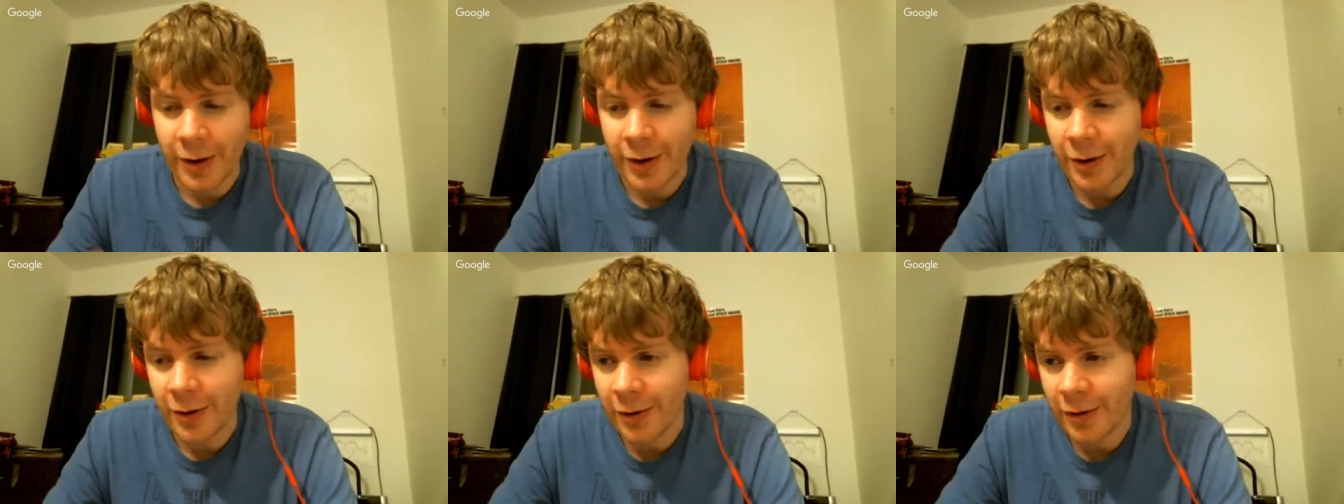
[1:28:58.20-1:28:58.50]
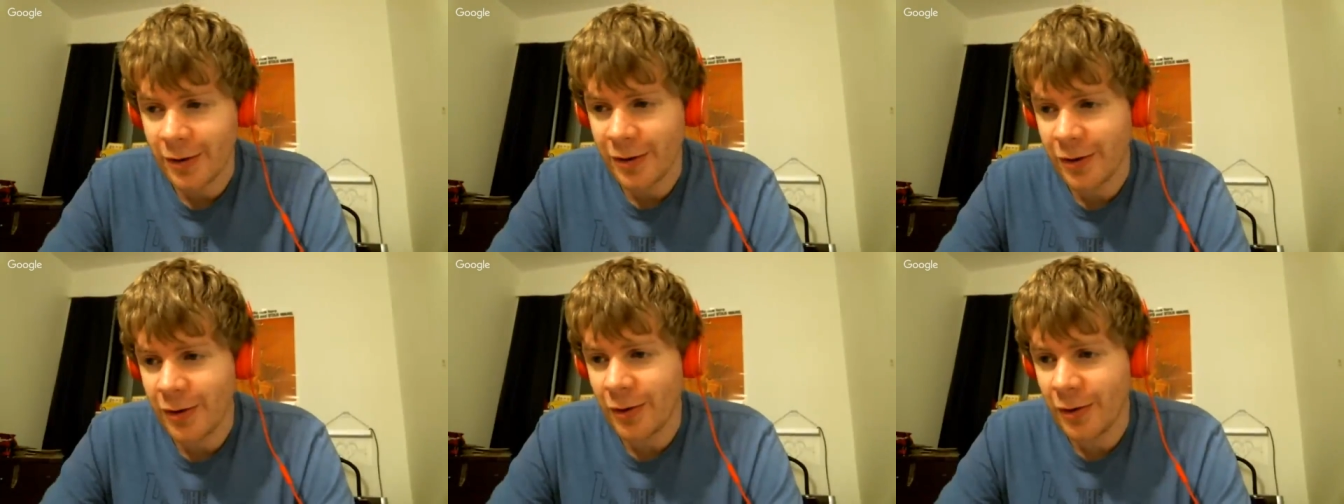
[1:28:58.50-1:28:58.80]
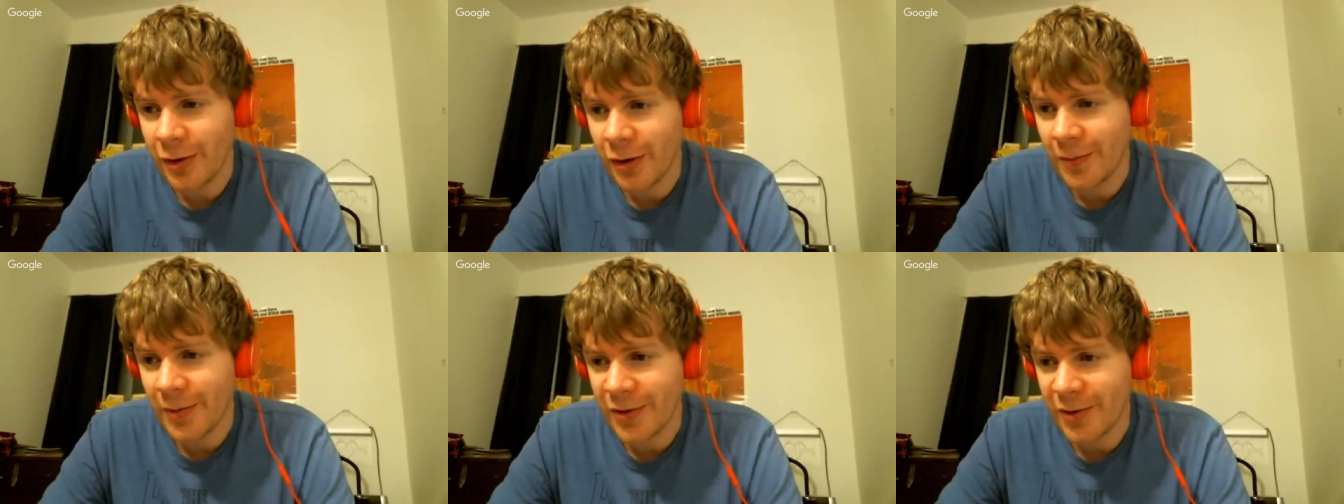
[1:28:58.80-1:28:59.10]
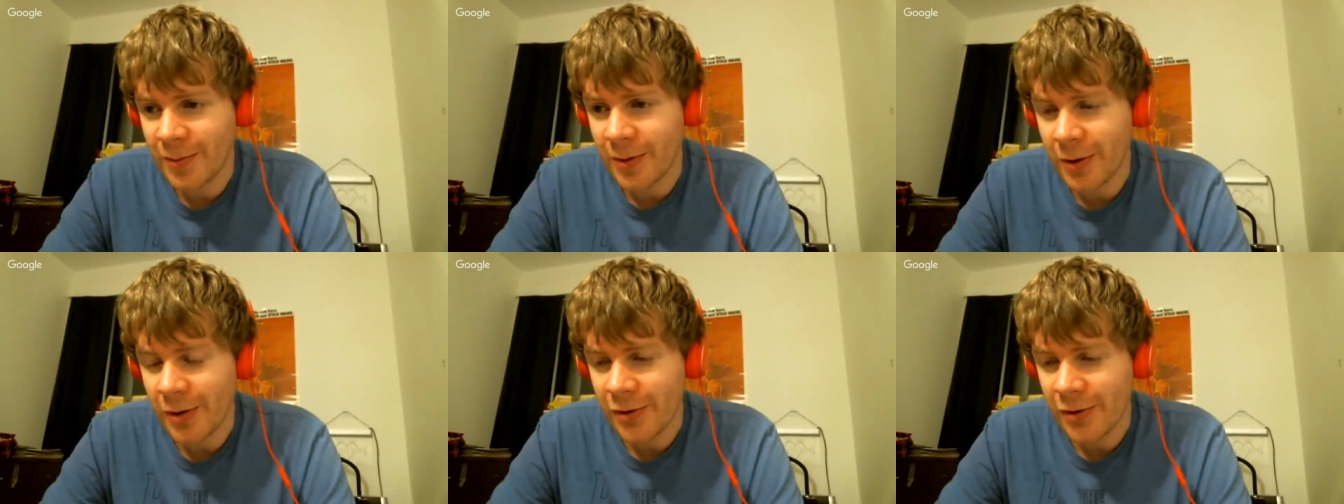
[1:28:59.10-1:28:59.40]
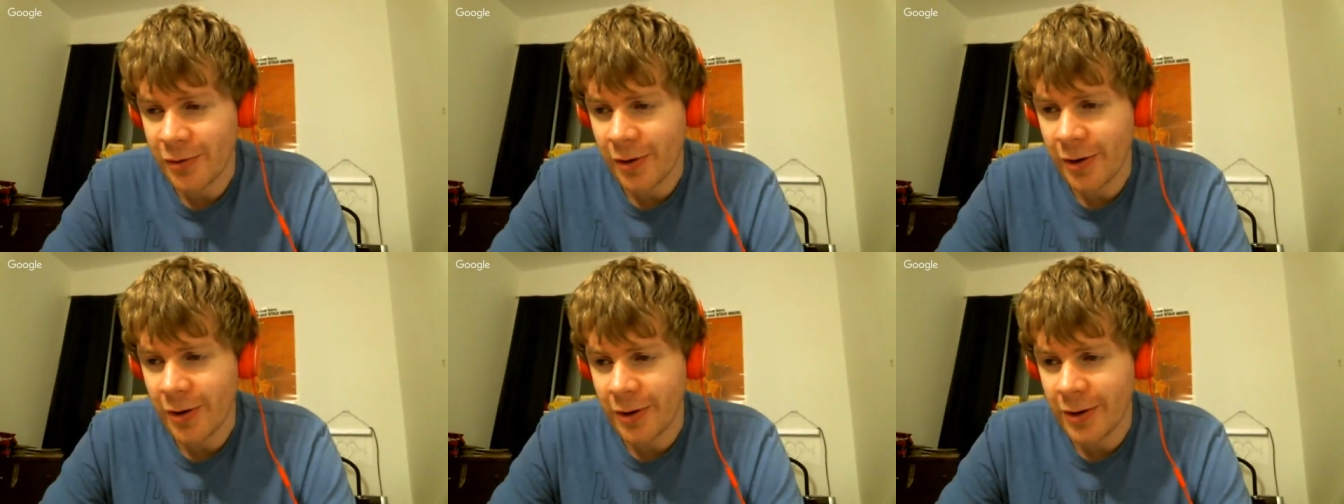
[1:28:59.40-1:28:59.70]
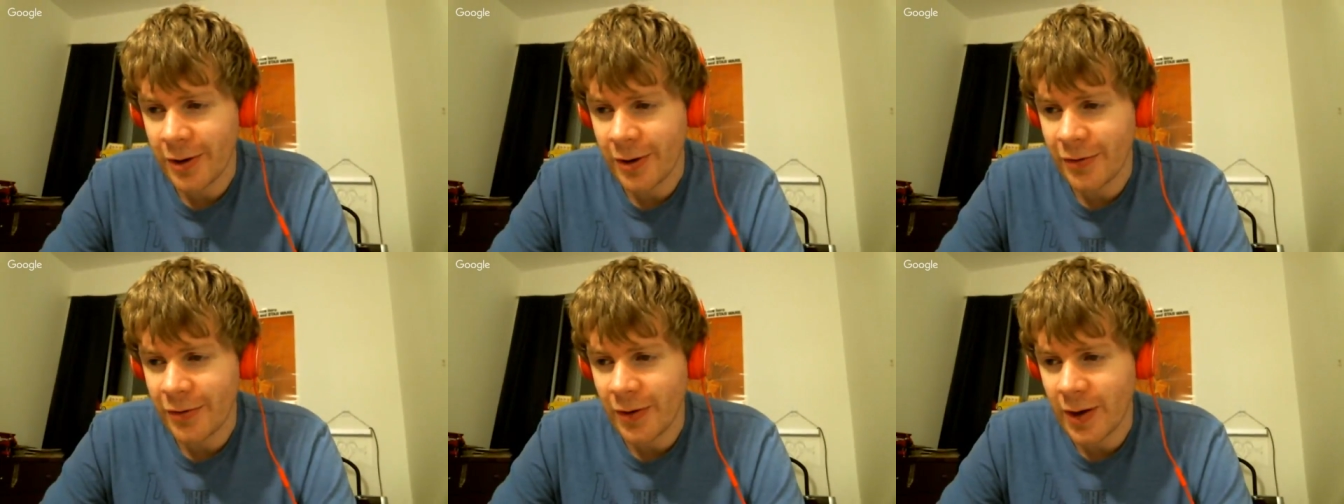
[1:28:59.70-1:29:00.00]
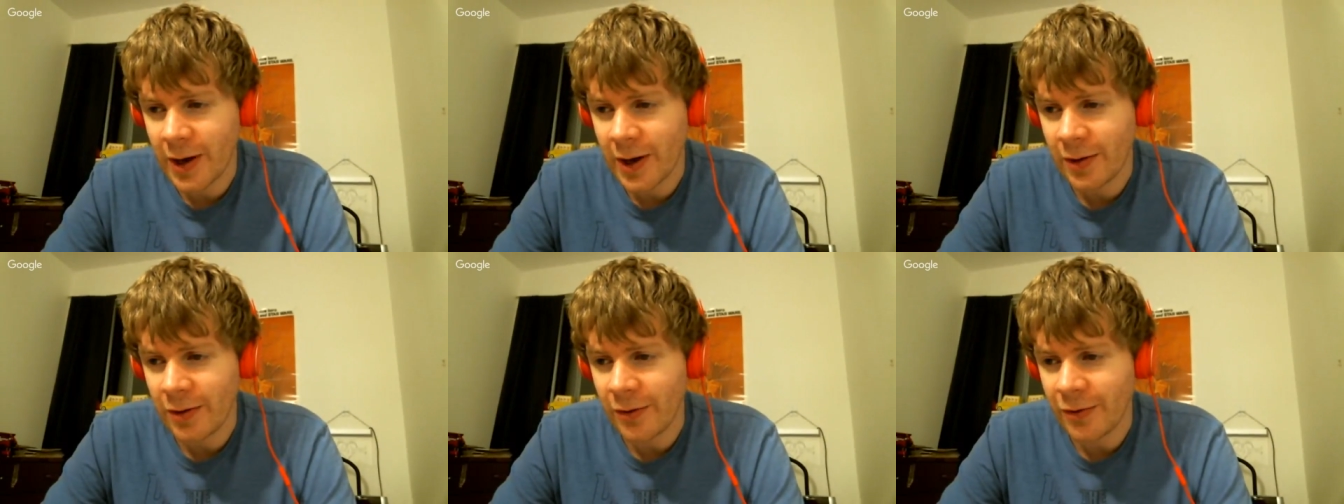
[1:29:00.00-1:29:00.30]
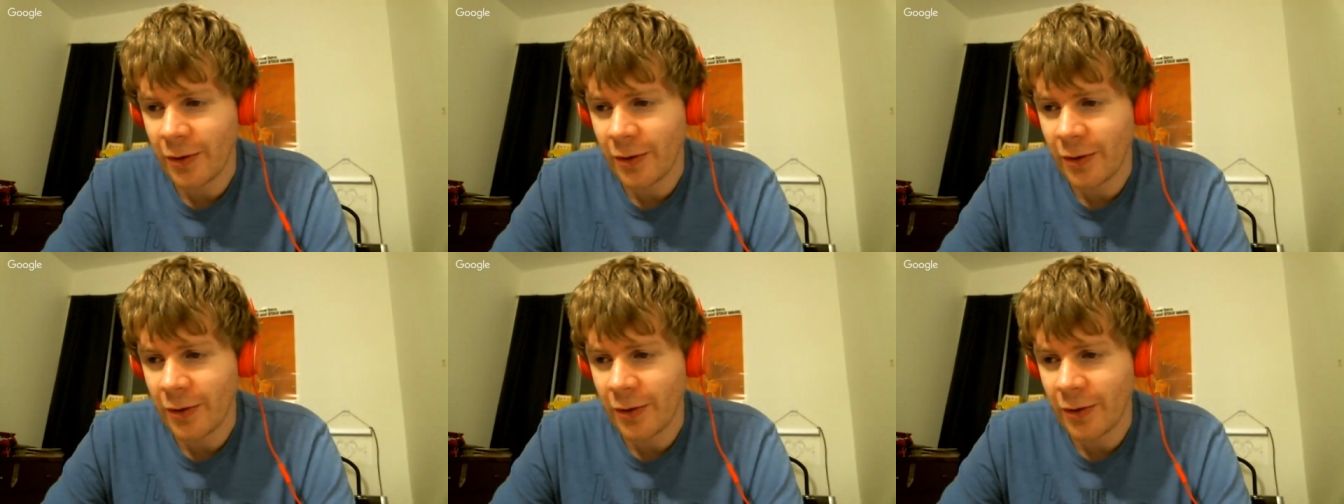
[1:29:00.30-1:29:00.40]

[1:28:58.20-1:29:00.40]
over here and you don't know much about Australia, it's like,